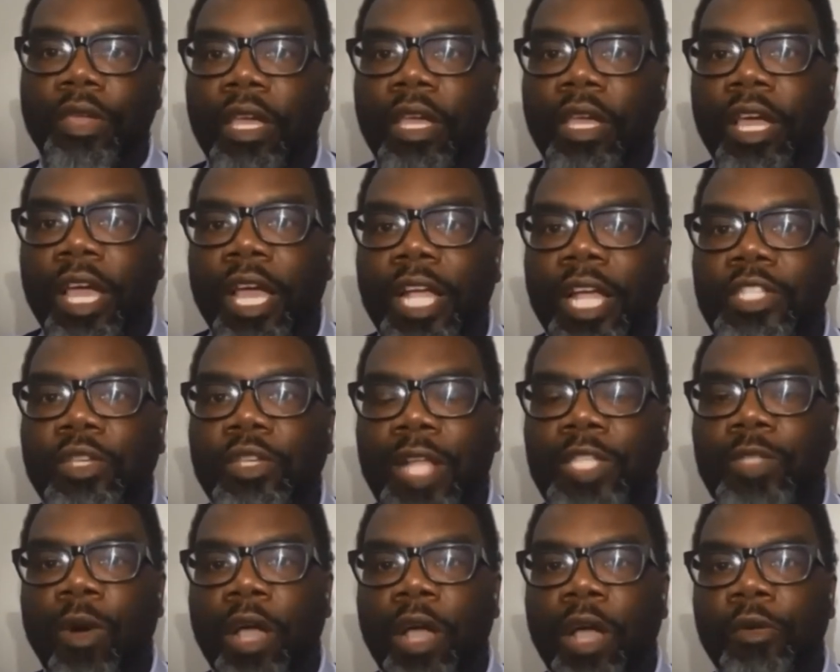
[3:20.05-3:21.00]
And so that's
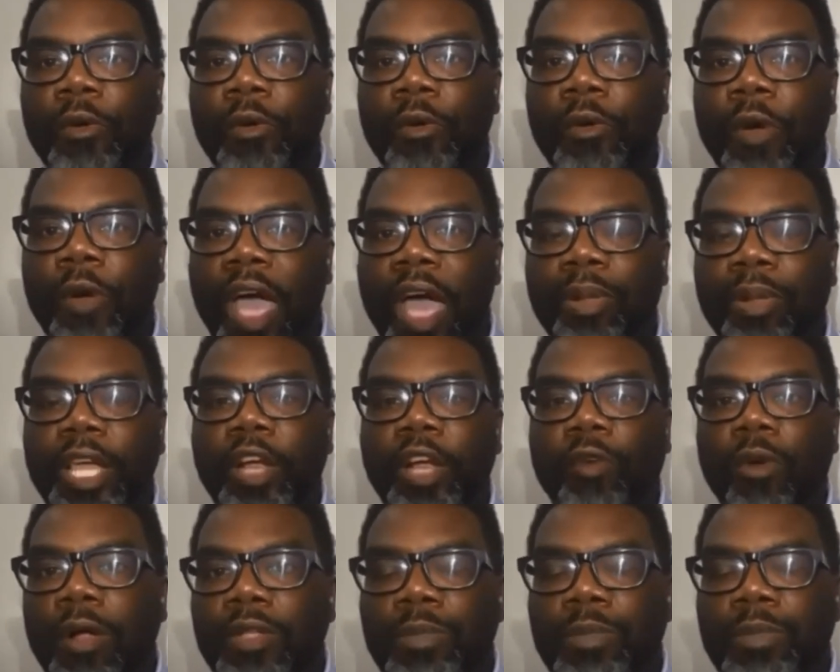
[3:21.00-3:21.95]
why you have
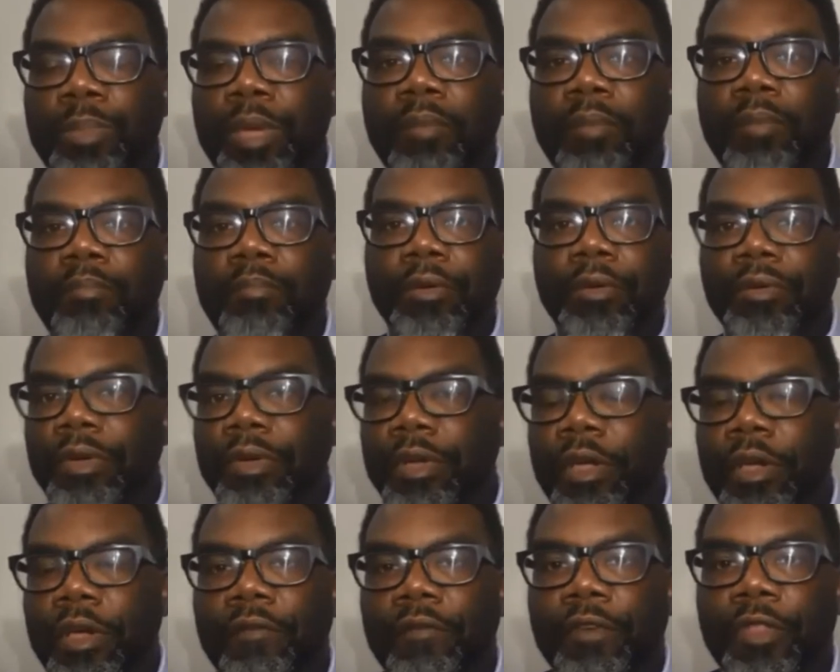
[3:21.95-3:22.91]
playgrounds being built
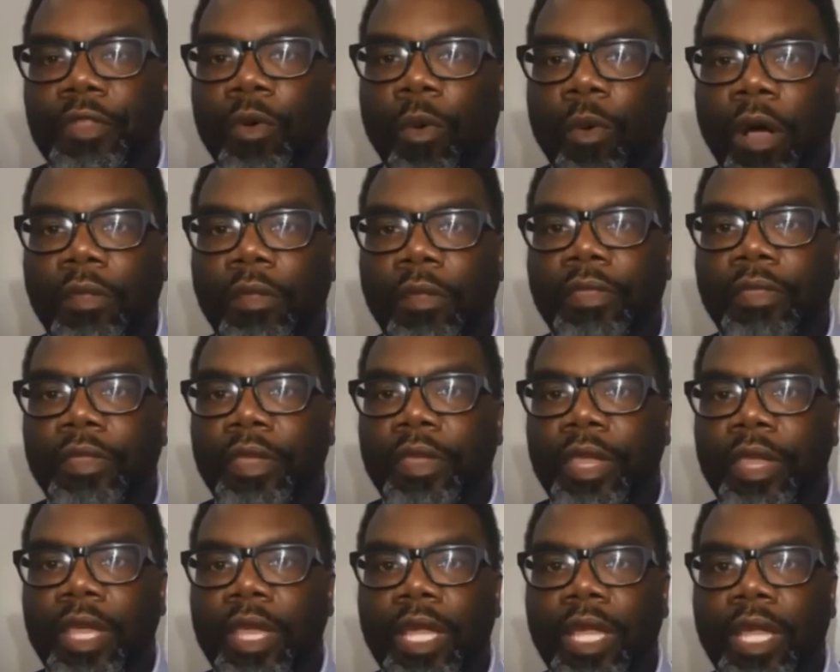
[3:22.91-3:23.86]
for the wealthy
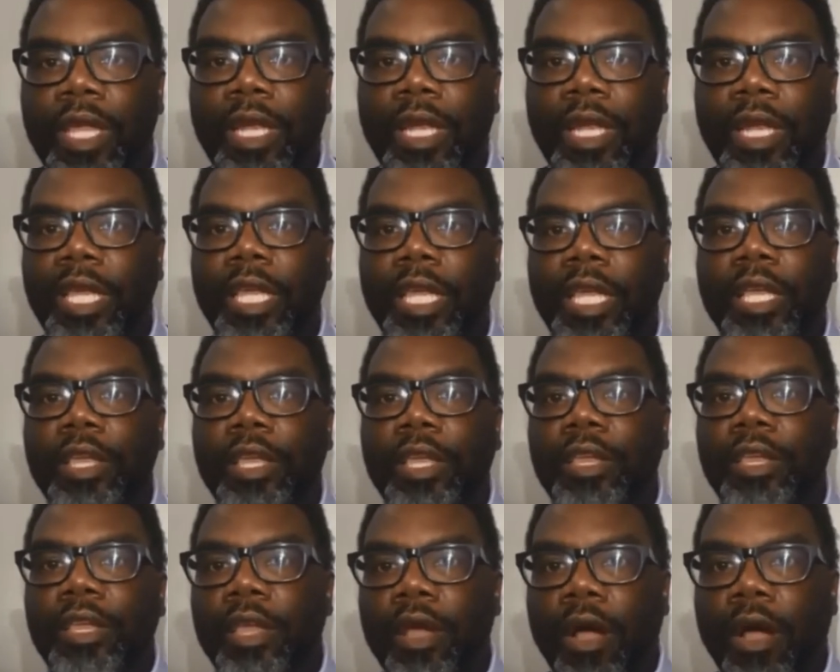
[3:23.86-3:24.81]
in Lincoln Yards and
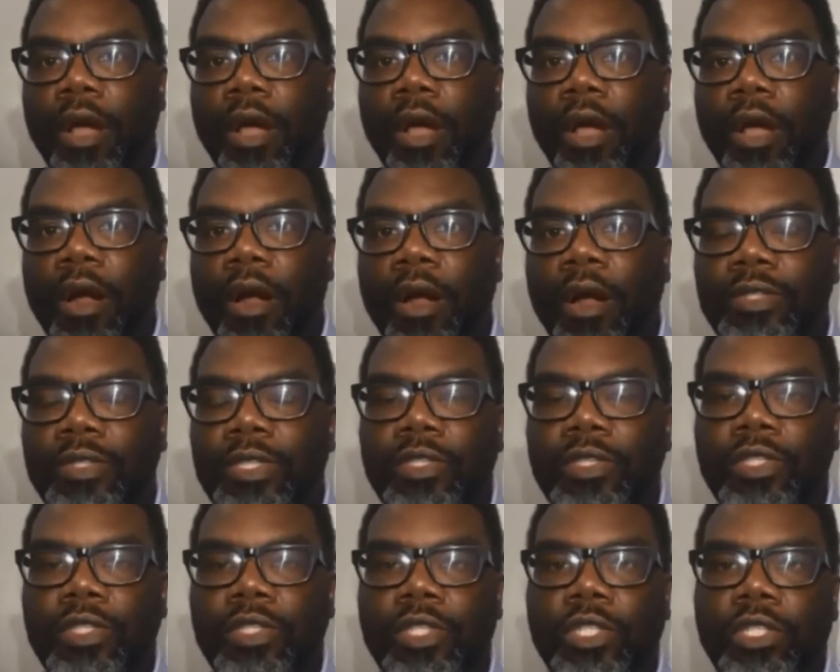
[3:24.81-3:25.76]
Sterling Bay,
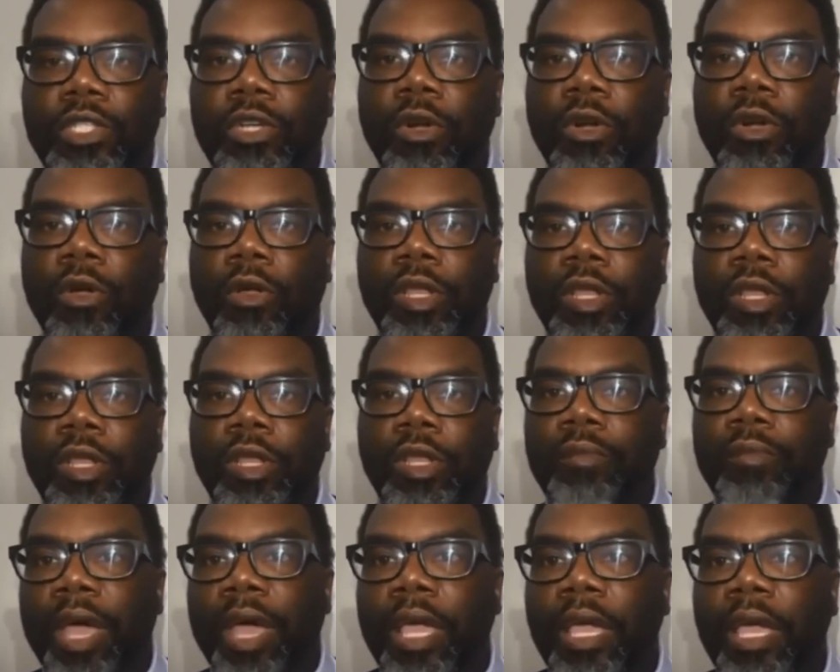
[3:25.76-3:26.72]
while communities
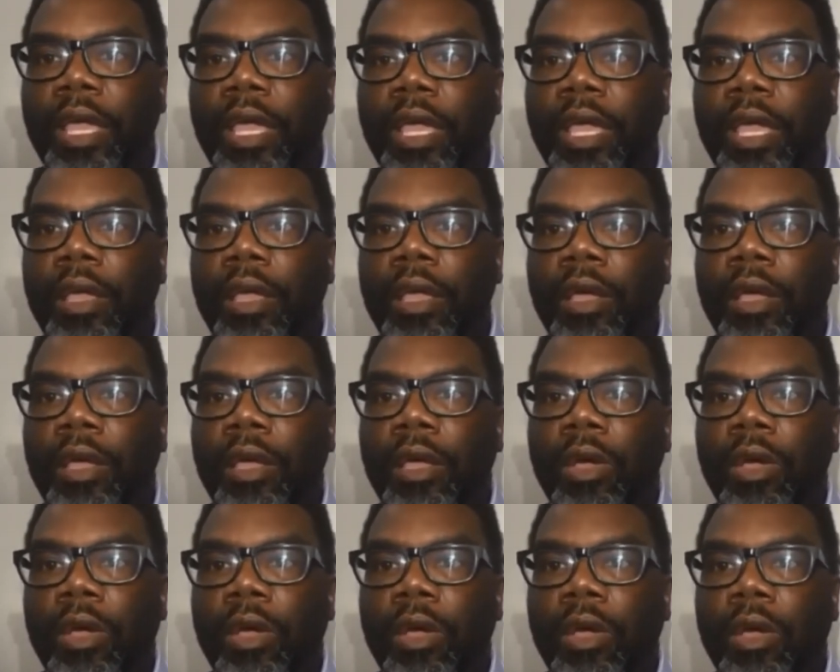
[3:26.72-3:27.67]
are suffering
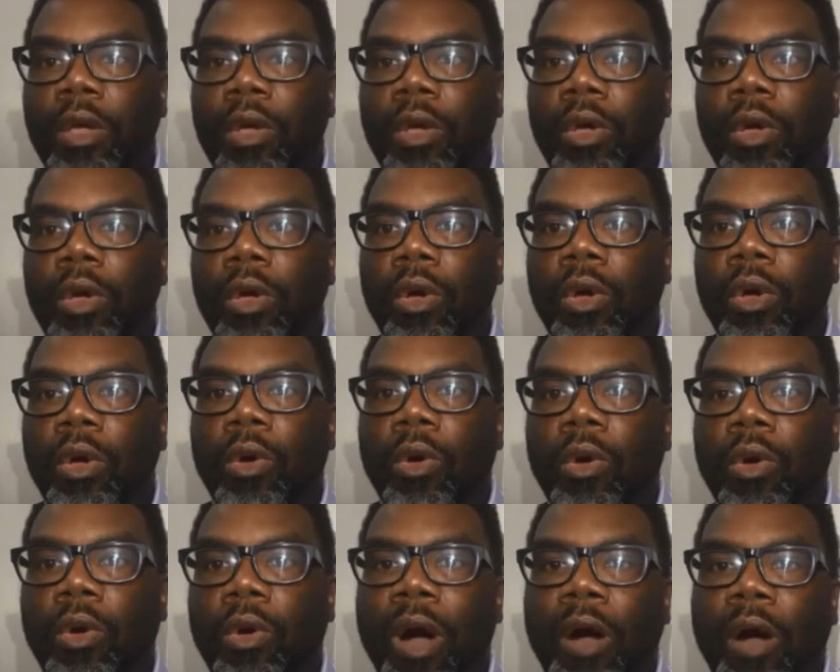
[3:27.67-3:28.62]
Great Depression
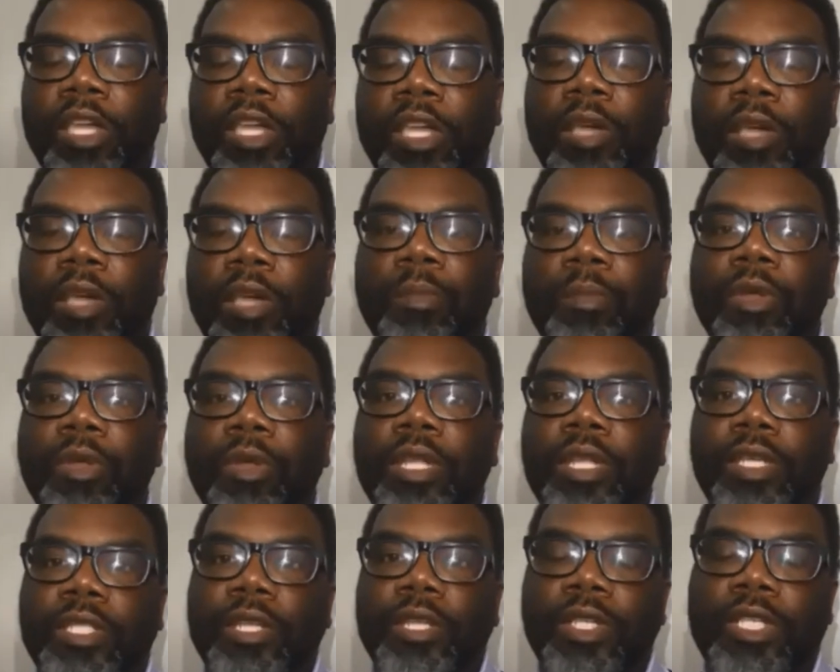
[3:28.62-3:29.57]
era numbers of
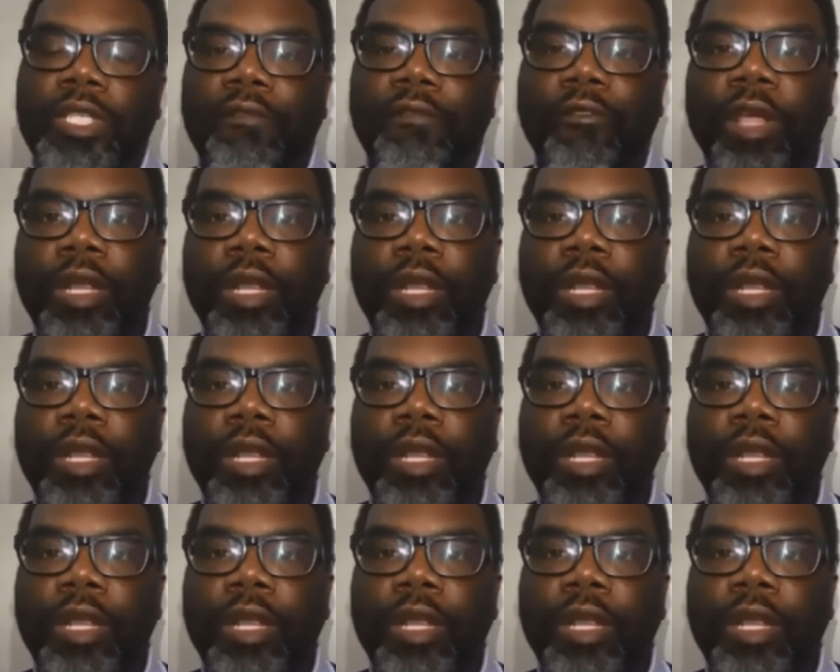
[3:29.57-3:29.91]
unemployment.